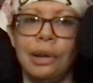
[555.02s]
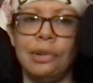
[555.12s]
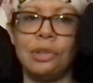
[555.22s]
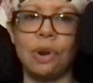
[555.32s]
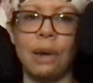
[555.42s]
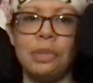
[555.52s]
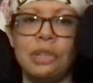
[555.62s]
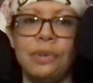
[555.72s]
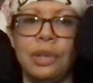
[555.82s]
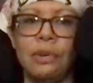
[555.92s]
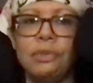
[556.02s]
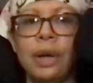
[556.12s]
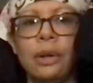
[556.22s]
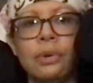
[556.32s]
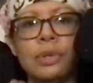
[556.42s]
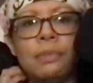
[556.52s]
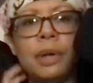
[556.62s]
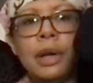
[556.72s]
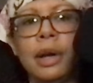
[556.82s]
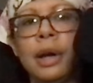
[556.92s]
describes this video as follows.
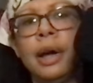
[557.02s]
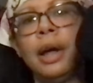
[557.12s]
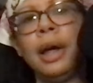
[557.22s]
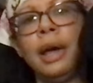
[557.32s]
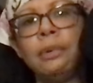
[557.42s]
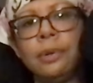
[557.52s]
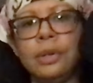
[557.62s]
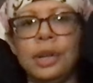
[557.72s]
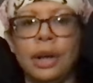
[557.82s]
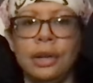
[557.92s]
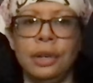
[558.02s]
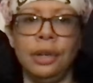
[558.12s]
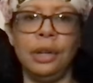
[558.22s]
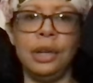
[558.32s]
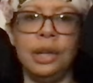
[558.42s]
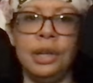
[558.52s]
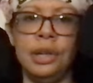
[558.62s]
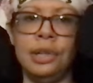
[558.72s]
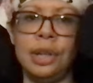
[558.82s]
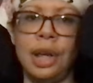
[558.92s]
Edward Dutton
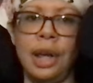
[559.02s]
is